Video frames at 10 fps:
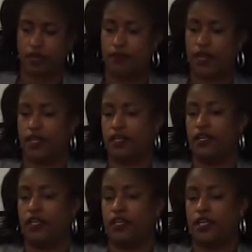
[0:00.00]
already,
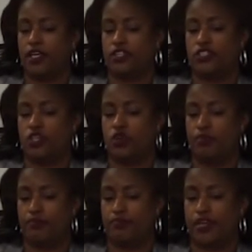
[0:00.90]
he showed me
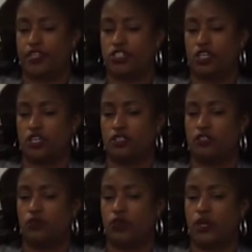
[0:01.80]
a picture
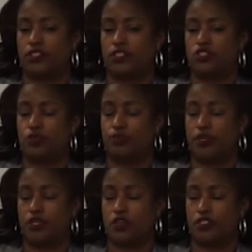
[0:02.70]
where the
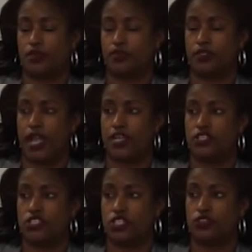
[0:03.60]
stupid nurse had put the
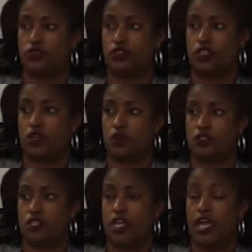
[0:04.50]
NG through the
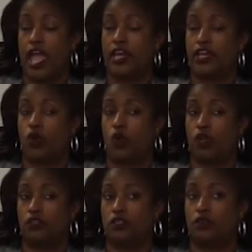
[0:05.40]
nose and it
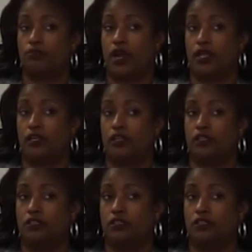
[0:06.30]
coiled in the brain